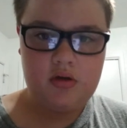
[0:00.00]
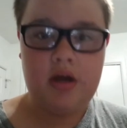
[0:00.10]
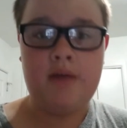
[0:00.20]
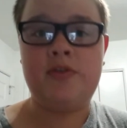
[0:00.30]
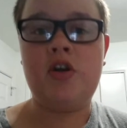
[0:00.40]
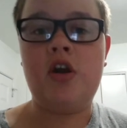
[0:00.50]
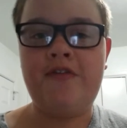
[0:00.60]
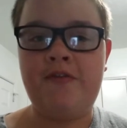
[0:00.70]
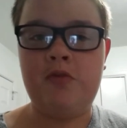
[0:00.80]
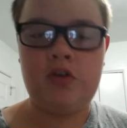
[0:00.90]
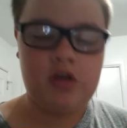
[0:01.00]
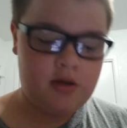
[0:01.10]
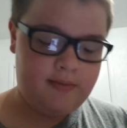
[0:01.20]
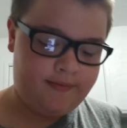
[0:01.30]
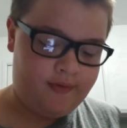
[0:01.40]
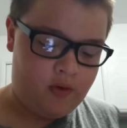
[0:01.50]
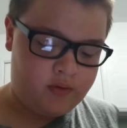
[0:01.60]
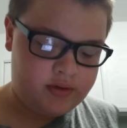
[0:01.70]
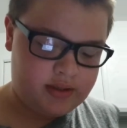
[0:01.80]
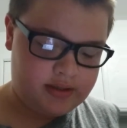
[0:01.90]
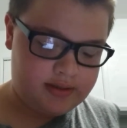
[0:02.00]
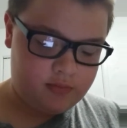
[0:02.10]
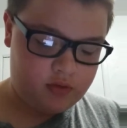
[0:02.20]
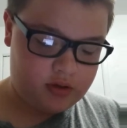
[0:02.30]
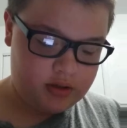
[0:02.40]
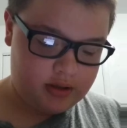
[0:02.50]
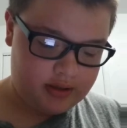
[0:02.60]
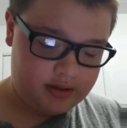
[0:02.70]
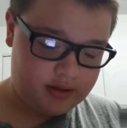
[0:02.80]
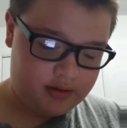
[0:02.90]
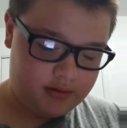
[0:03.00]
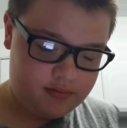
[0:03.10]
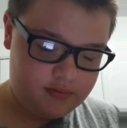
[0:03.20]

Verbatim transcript: I'm sorry for looking at my phone. It's because I'm looking at the.